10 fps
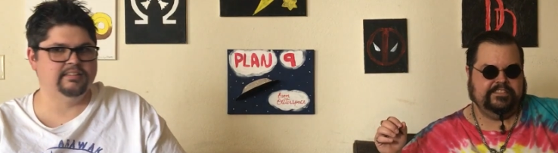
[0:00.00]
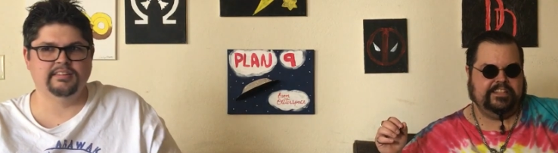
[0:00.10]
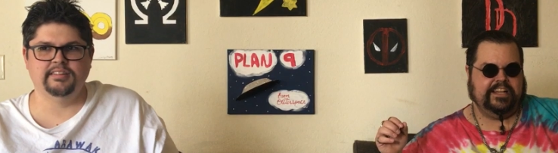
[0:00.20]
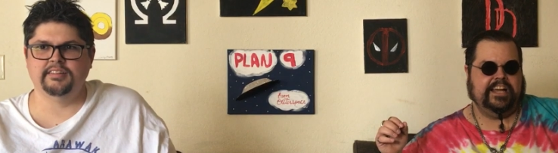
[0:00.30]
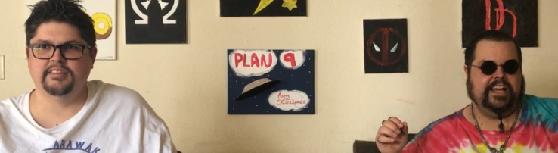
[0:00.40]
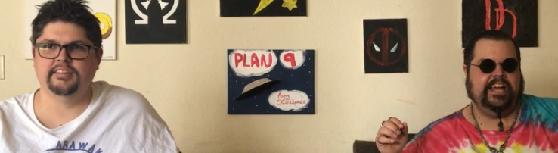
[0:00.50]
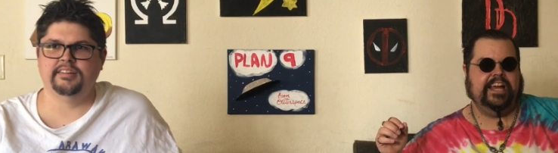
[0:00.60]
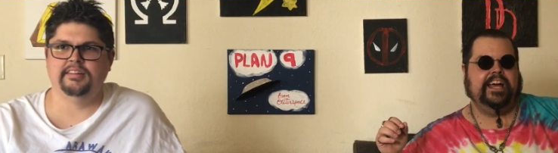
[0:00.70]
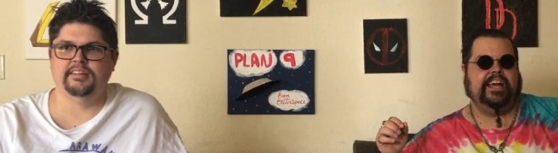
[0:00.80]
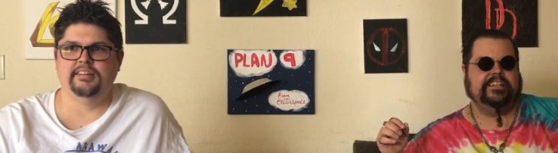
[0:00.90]
Speaker 1: Ah, ah, ah,
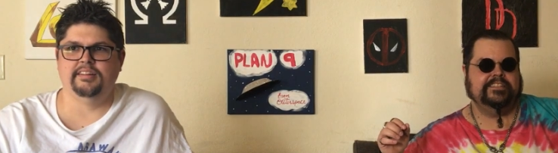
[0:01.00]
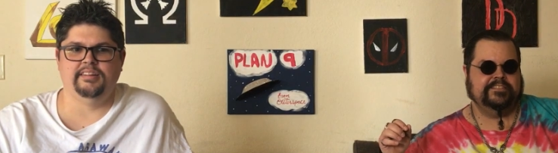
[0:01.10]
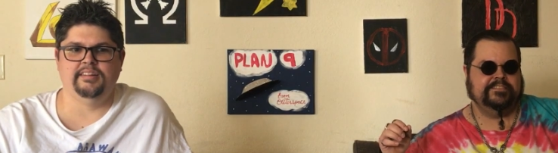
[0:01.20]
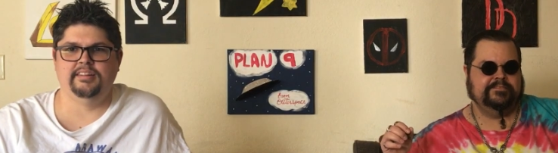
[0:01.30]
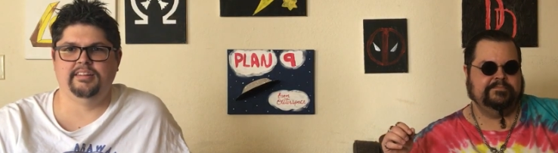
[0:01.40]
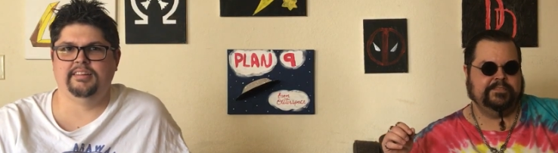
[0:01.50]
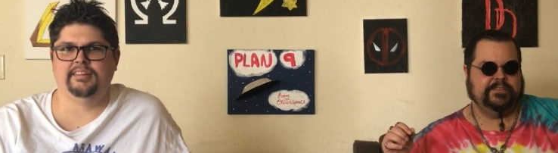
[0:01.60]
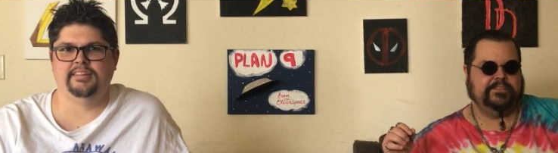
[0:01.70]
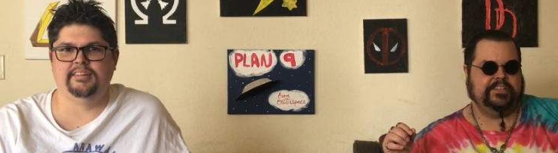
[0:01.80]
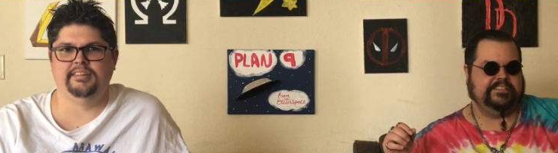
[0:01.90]
ah! My
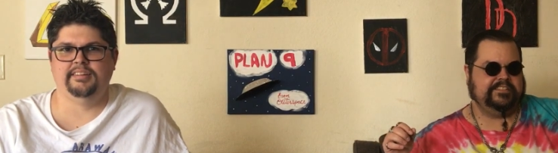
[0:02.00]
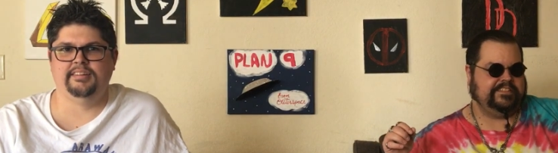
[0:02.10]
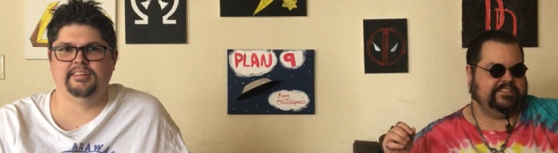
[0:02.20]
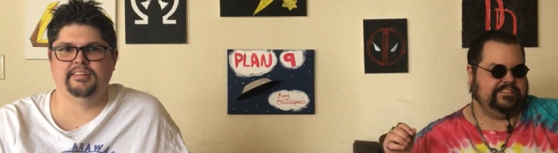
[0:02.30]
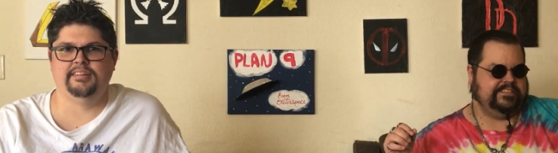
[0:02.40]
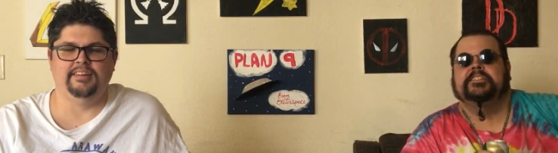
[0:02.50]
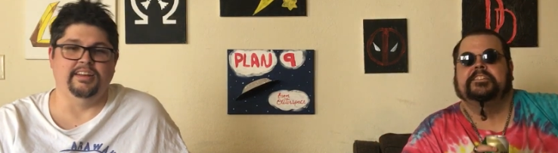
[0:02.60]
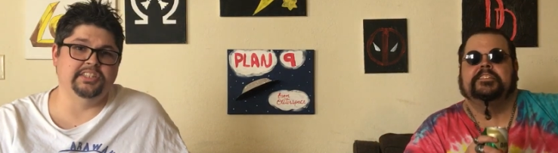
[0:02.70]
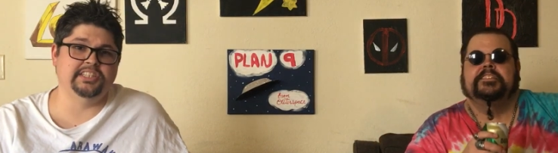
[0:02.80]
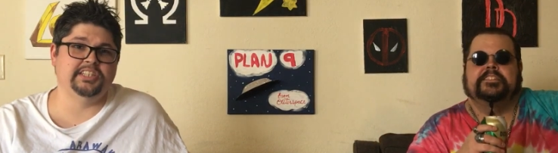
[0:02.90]
feast.
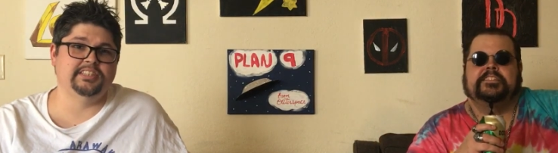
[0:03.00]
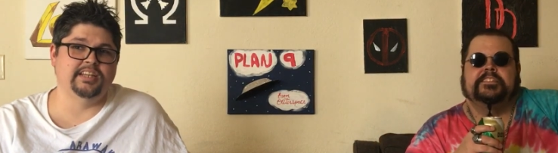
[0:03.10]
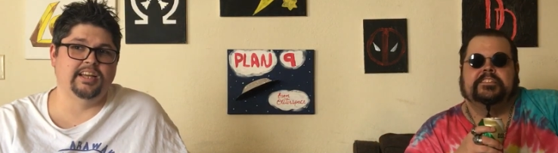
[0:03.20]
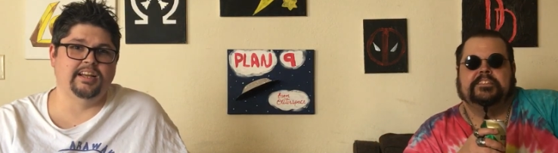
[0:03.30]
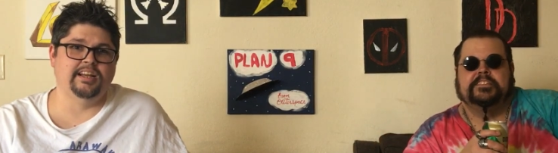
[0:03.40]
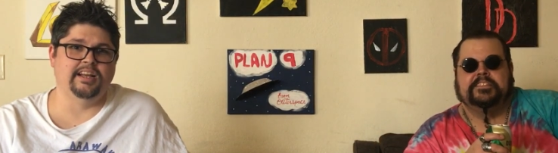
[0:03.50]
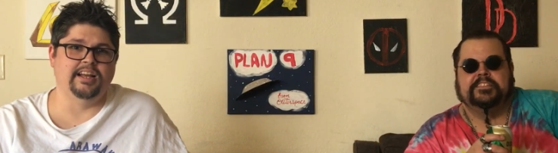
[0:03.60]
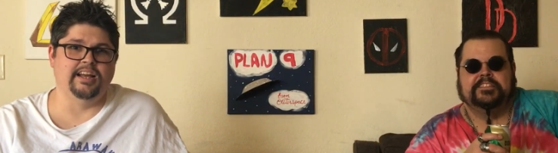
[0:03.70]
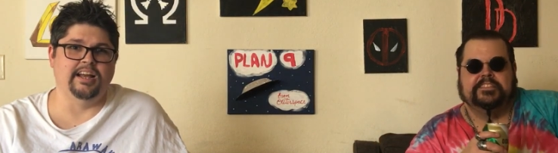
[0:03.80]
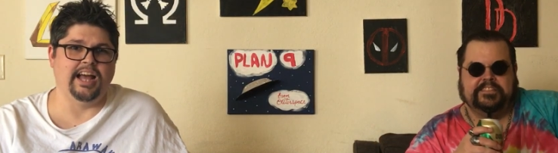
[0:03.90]
And this is.
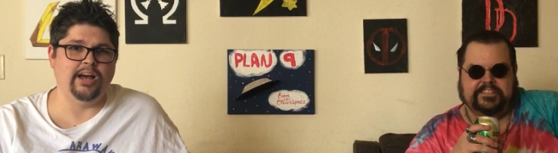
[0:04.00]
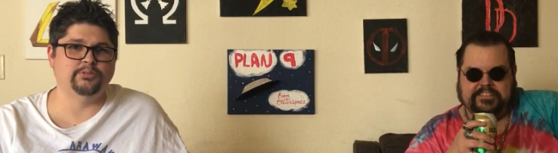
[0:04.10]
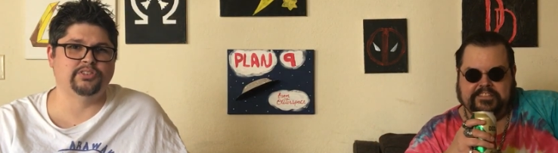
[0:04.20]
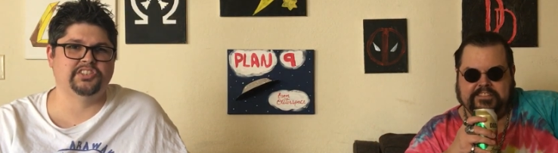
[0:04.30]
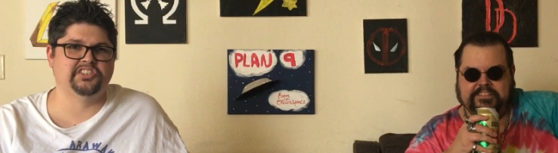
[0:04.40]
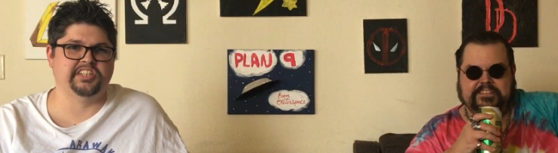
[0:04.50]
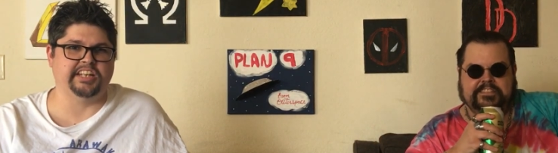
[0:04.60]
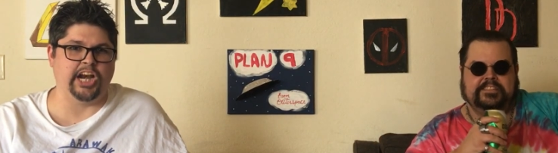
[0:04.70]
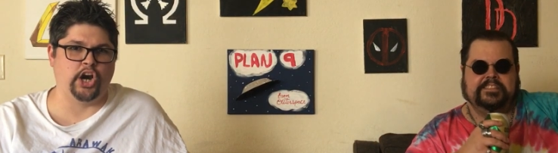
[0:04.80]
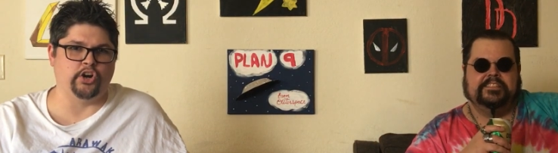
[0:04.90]
How
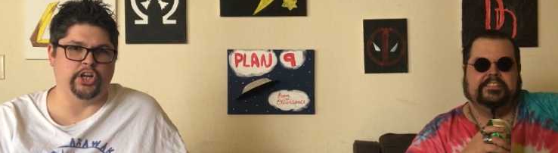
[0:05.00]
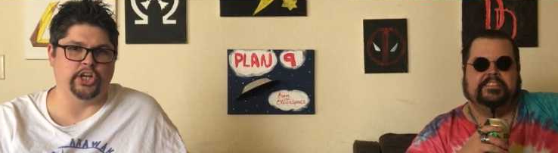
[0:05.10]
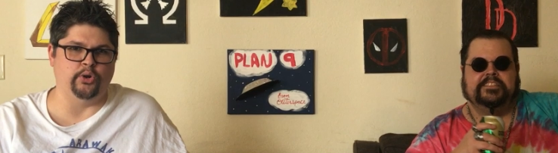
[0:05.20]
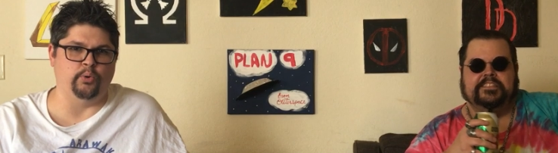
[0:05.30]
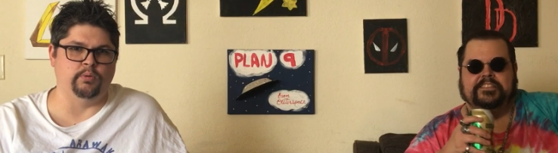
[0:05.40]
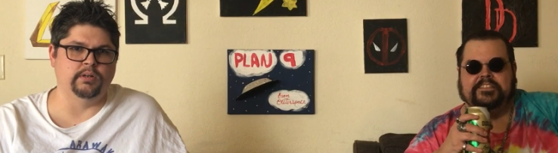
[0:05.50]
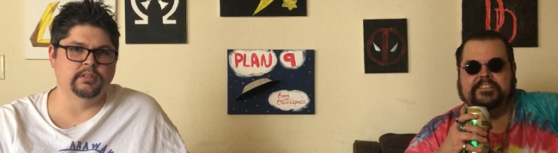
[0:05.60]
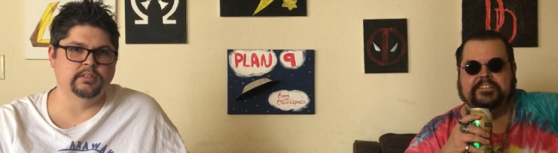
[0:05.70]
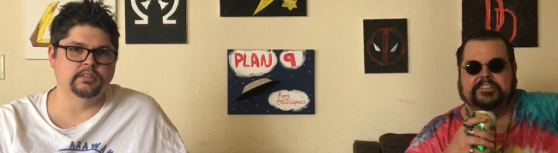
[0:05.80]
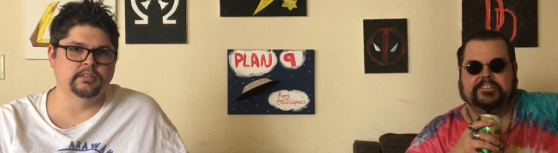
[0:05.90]
dare you!
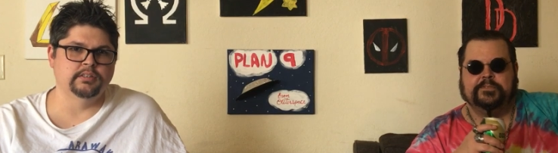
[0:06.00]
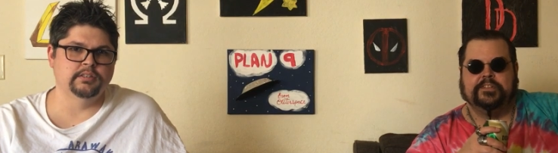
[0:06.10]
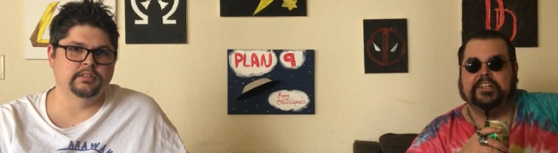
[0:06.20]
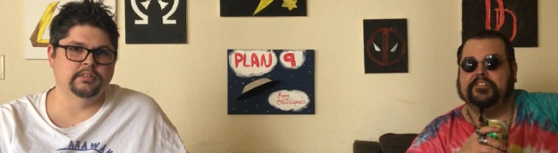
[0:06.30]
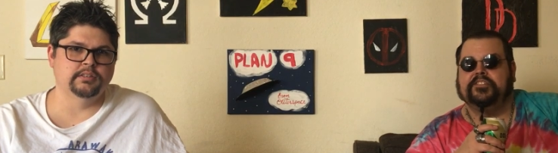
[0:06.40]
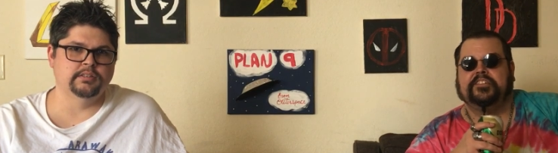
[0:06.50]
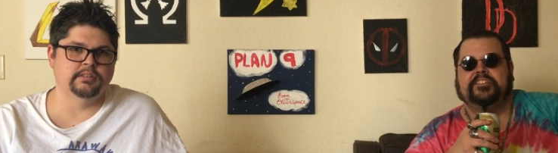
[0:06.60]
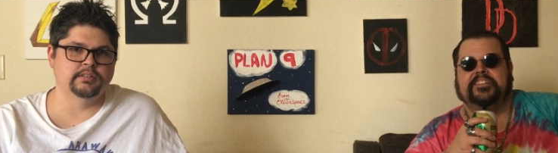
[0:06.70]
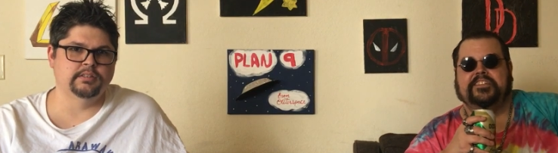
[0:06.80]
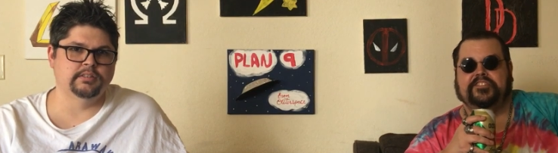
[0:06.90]
What I should have
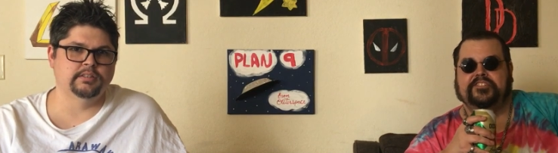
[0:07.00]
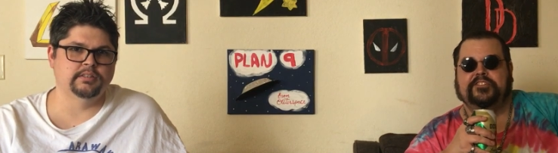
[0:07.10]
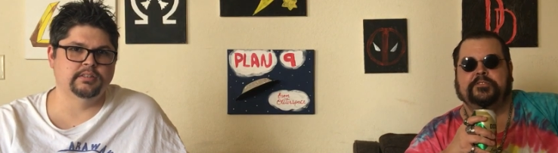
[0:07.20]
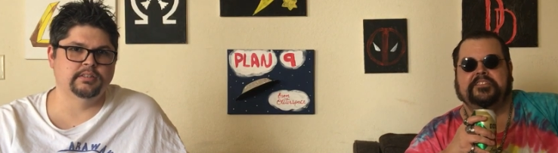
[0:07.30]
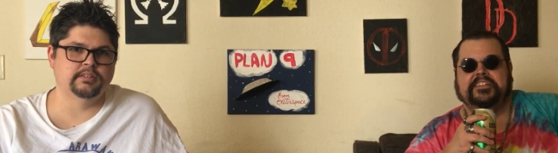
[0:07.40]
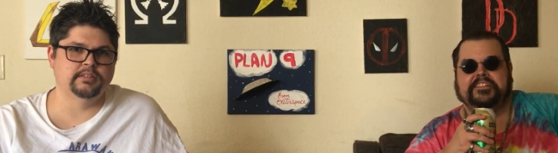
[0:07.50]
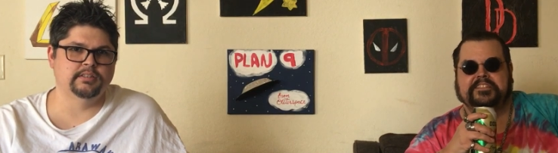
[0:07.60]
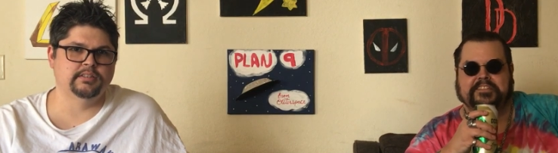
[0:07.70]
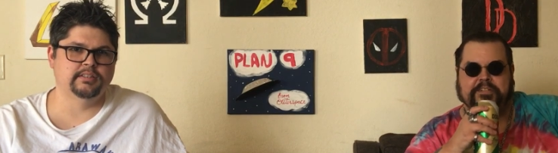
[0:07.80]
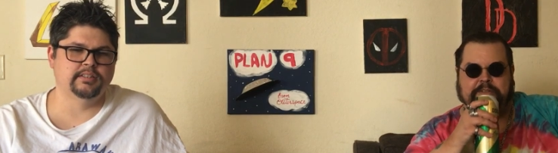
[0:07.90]
said just two seconds
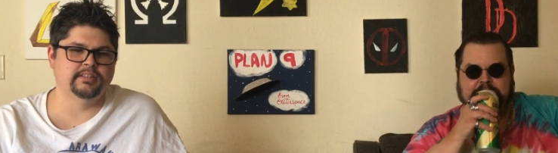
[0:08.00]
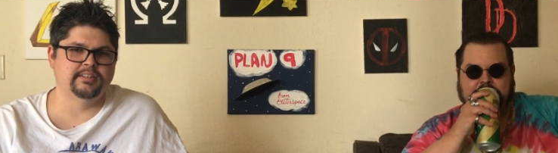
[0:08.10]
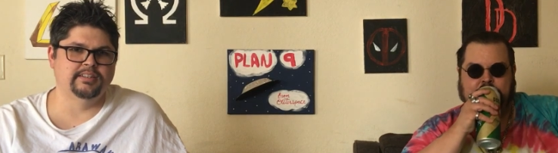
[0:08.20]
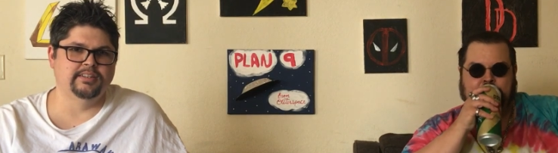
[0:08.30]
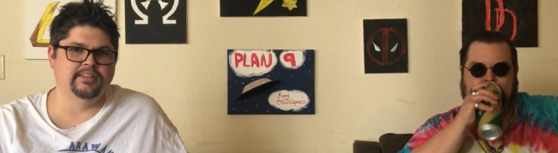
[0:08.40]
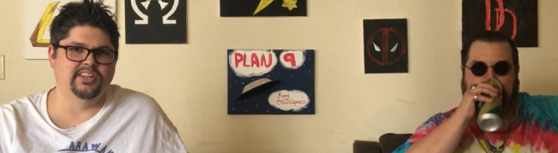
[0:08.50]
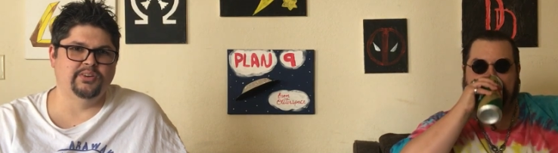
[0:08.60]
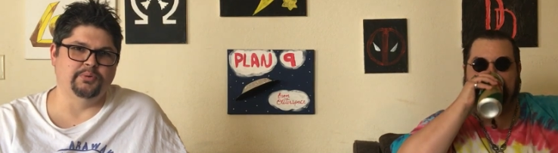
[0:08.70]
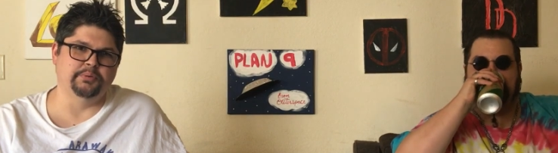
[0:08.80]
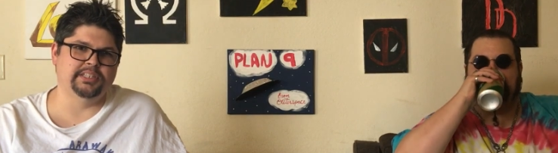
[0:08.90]
ago.
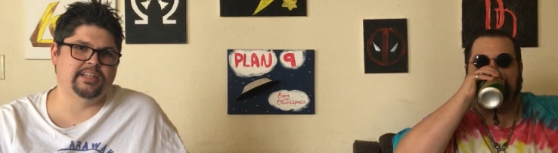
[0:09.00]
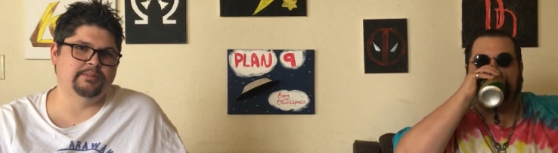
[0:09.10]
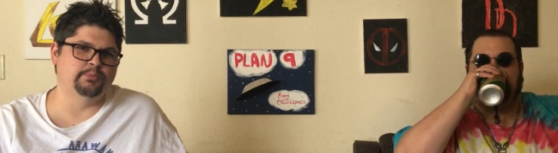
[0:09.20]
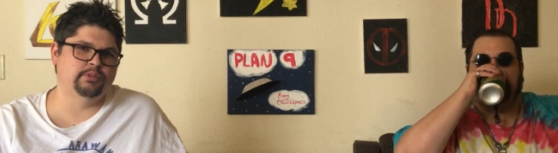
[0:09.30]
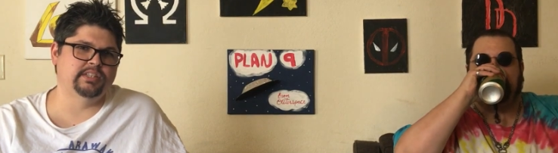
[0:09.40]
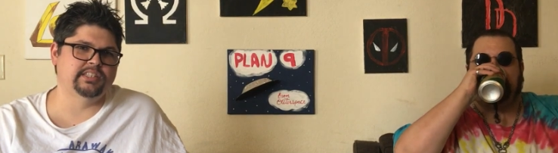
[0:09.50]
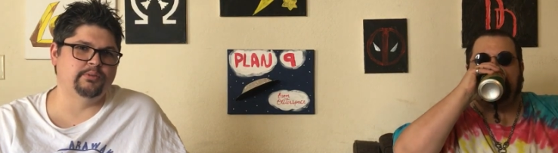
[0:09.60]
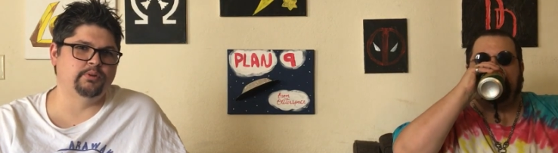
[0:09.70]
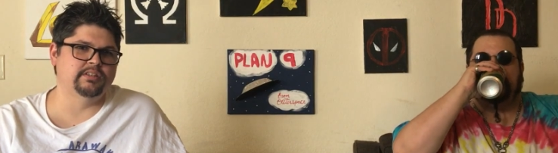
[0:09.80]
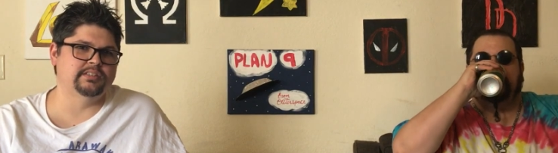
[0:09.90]
Where we take movies that
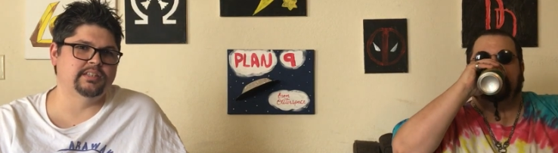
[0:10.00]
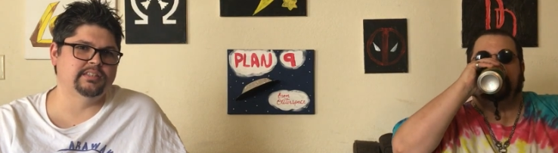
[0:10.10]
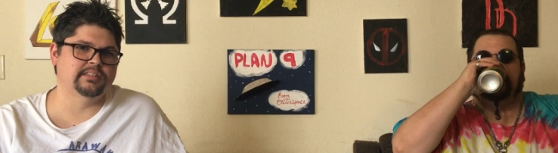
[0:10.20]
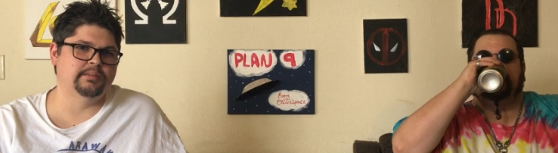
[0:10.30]
were incessantly